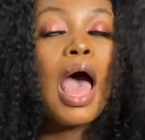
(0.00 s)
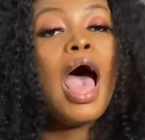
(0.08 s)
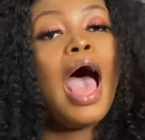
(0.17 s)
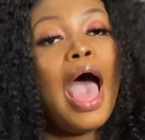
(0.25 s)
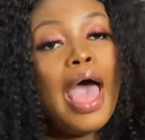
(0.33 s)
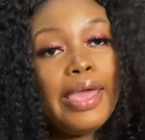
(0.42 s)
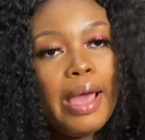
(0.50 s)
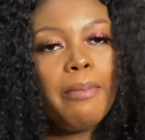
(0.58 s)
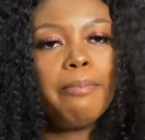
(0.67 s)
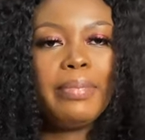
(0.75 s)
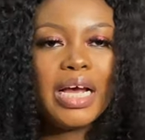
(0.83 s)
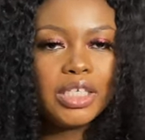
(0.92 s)
I
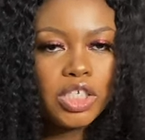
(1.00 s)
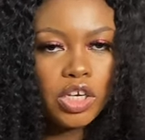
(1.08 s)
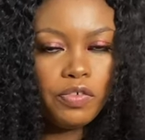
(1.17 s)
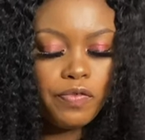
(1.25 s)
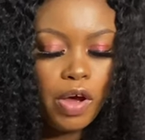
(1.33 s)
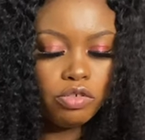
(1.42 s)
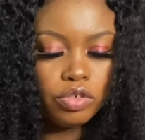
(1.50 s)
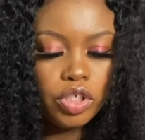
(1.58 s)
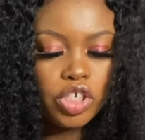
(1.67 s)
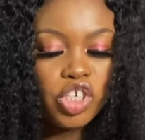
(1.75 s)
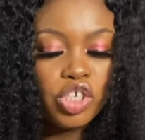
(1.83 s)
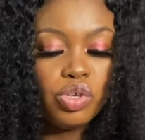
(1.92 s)
Am Magic
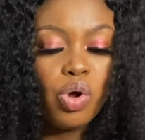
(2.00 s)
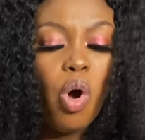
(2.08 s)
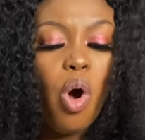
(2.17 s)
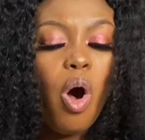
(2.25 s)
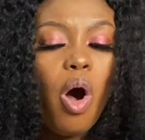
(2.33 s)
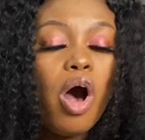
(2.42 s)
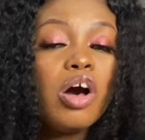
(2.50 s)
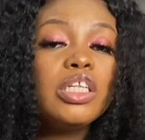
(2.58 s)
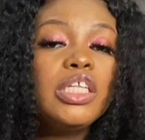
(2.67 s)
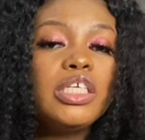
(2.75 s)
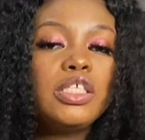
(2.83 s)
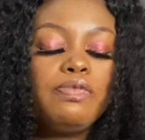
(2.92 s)
foundation. All
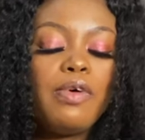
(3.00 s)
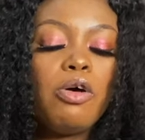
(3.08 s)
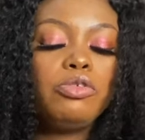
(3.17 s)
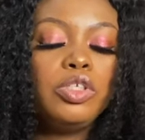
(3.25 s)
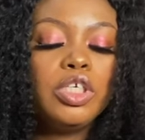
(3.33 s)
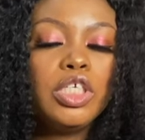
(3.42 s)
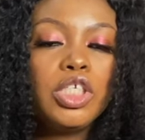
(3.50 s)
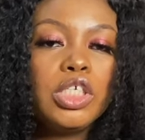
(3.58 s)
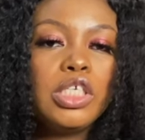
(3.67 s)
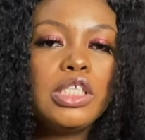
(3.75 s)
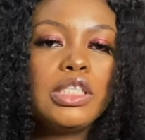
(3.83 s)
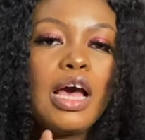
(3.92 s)
these
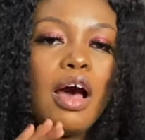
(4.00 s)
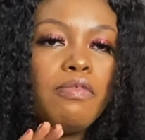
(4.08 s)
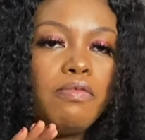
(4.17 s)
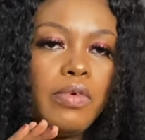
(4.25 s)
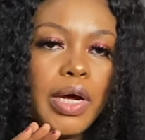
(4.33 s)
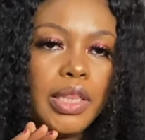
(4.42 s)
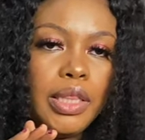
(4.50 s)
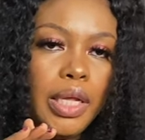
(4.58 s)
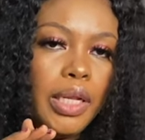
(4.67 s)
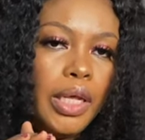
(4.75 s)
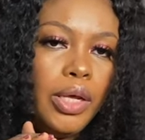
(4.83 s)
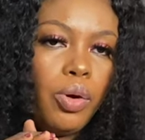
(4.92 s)
foundations have one
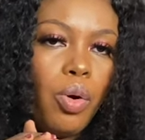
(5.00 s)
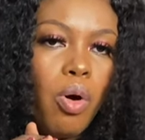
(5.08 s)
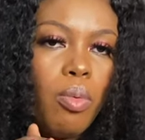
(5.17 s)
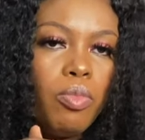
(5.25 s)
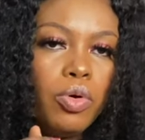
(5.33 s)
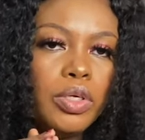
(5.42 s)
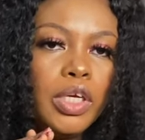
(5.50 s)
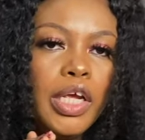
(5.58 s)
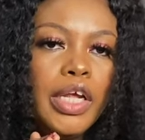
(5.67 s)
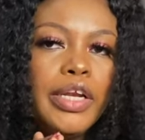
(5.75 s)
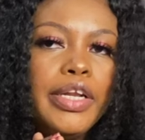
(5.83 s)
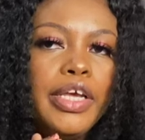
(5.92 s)
thing in common:
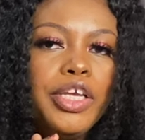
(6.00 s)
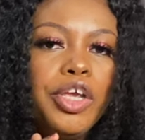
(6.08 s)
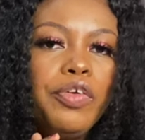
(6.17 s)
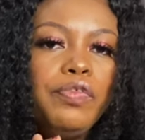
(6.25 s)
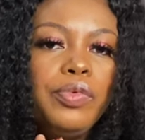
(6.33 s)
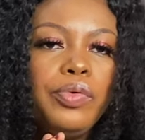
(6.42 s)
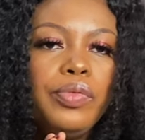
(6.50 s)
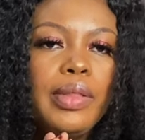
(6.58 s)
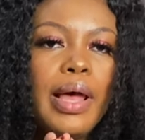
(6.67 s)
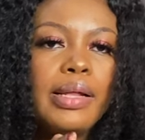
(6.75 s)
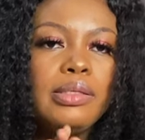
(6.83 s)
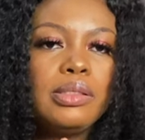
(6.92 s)
they give you
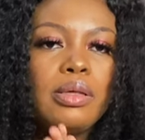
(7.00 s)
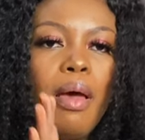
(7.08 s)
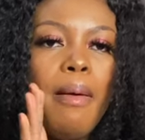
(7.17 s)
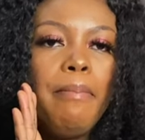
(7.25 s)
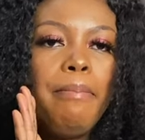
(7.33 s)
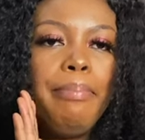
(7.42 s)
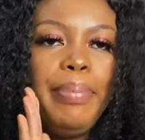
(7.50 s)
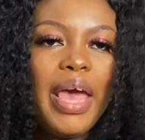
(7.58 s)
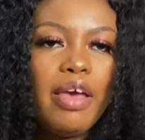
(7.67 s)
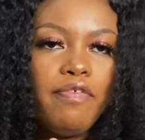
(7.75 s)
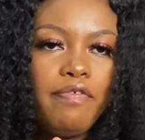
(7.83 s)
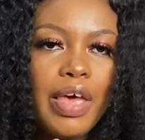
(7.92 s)
that
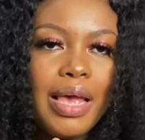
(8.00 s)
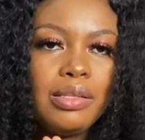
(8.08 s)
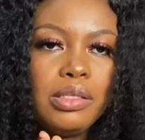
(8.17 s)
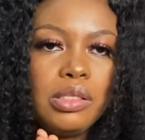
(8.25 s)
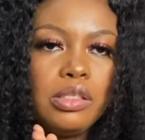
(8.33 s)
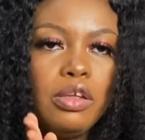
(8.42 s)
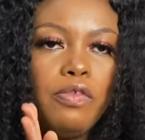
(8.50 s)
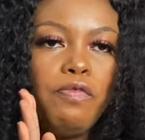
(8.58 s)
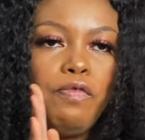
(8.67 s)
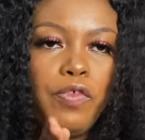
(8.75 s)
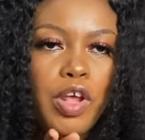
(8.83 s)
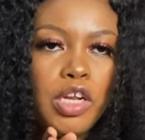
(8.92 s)
perfect
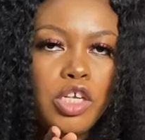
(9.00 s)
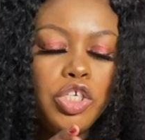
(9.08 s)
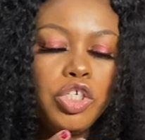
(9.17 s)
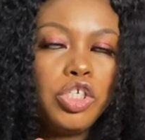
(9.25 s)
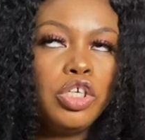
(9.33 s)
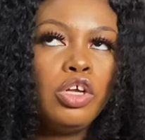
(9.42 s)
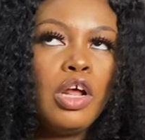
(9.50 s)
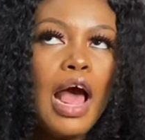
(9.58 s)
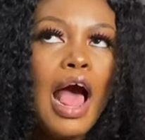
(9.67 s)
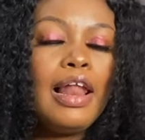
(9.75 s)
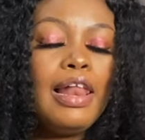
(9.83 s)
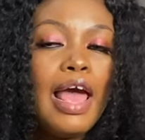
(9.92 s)
finish.
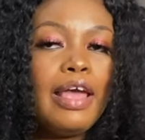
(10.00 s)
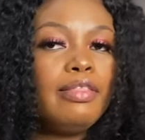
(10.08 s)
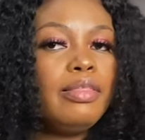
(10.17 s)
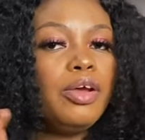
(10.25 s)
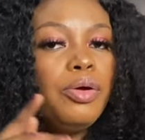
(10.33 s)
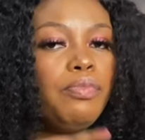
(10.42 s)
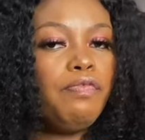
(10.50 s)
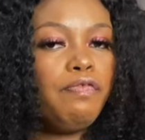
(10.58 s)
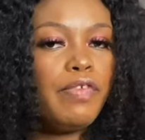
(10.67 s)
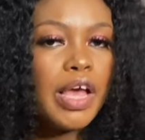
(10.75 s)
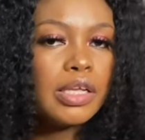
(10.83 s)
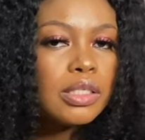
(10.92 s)
Unlike the
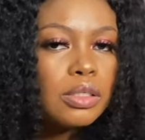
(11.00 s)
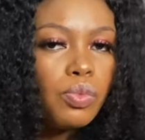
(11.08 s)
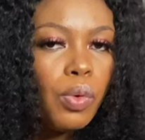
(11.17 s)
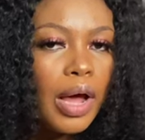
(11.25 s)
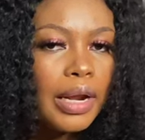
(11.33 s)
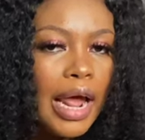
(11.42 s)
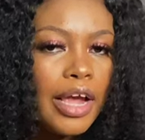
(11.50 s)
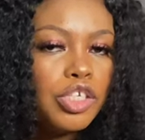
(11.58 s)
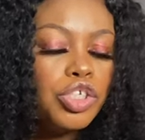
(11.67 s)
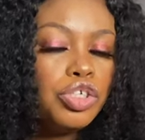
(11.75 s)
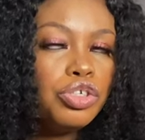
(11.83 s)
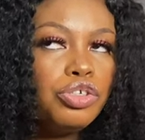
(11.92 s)
first one I
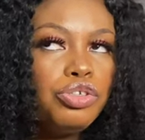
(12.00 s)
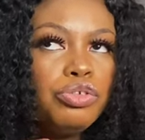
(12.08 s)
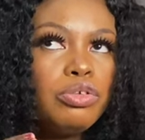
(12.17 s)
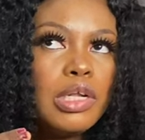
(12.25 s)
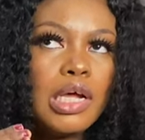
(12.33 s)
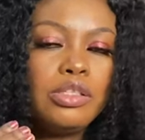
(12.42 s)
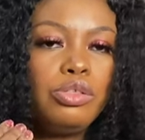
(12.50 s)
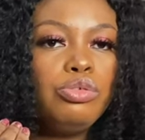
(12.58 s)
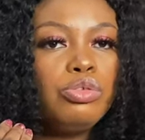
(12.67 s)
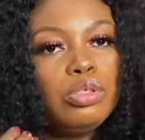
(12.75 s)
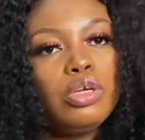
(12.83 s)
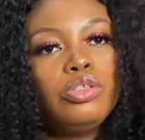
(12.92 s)
showed you, that
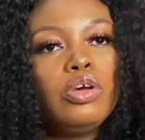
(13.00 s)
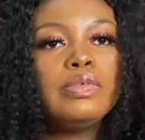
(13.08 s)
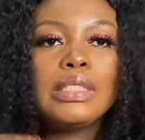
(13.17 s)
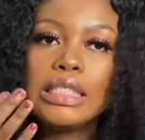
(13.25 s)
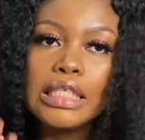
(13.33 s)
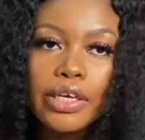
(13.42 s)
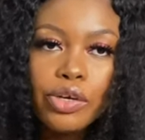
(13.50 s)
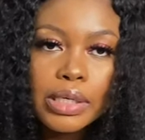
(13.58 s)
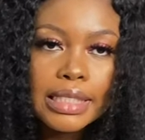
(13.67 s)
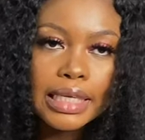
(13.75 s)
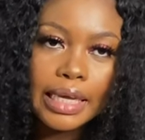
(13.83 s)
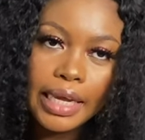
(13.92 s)
you sort of see
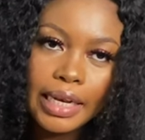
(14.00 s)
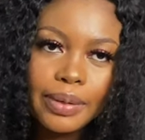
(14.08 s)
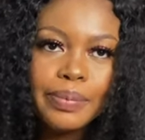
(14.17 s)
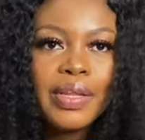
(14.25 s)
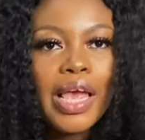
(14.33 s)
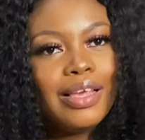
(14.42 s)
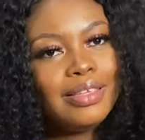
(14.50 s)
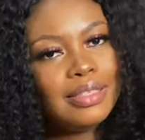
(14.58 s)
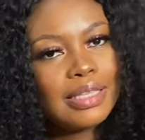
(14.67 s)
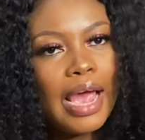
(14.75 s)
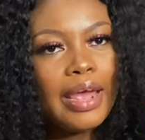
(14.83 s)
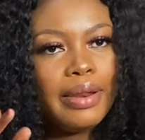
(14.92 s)
your skin
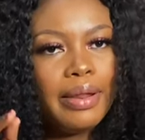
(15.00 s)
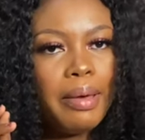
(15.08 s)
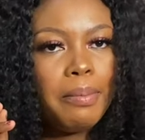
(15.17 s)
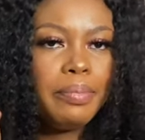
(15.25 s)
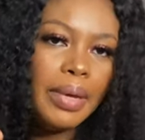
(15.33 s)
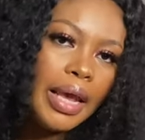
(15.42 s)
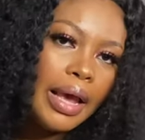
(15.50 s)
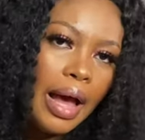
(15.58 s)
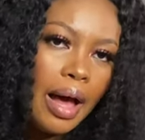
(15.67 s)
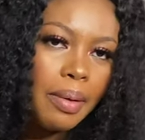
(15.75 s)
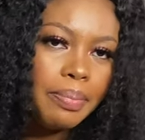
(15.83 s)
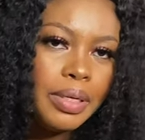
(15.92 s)
inside the
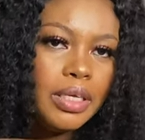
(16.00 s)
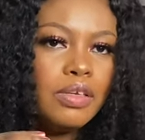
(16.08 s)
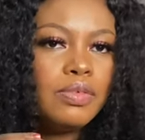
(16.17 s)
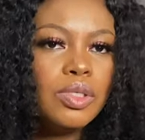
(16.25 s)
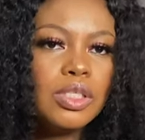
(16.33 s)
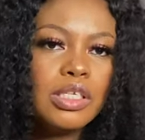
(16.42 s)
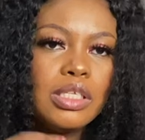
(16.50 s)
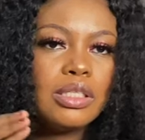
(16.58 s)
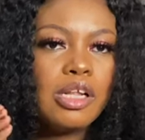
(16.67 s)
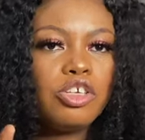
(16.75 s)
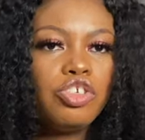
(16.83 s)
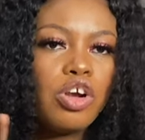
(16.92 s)
makeup, it gives you this
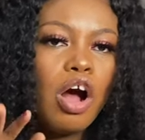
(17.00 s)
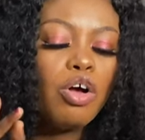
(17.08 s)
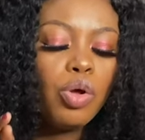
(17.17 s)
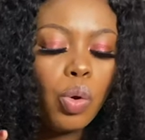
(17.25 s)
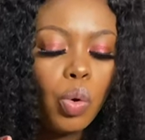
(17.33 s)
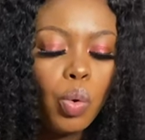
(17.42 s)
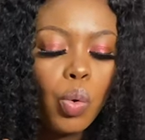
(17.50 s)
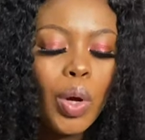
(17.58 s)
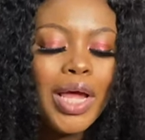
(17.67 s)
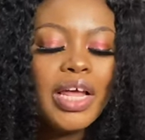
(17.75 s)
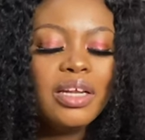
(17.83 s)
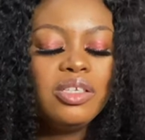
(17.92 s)
natural glow.
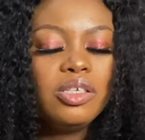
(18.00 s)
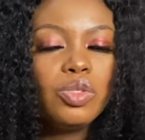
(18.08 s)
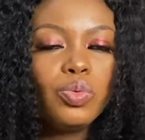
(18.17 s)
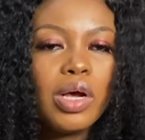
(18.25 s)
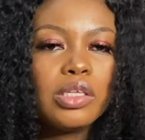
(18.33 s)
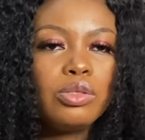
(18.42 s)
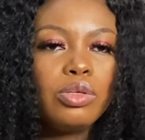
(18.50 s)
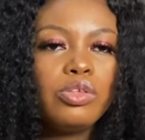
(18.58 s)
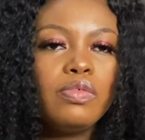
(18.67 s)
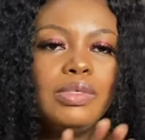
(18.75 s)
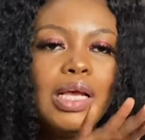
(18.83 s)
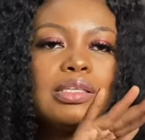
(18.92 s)
This one sort
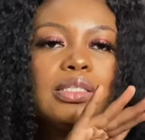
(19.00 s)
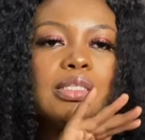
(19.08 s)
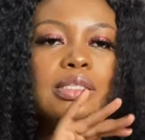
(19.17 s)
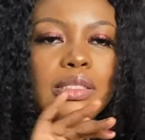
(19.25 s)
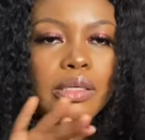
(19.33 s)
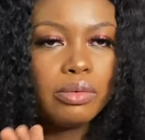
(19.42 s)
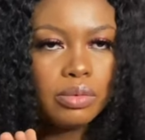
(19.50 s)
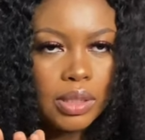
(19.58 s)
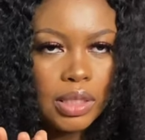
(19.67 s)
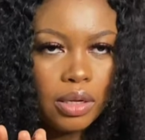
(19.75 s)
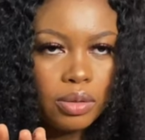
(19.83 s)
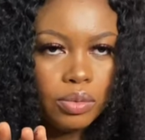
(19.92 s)
of just
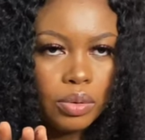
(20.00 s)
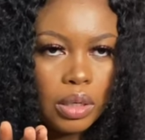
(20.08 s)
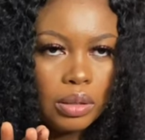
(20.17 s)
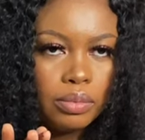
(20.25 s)
seals the look.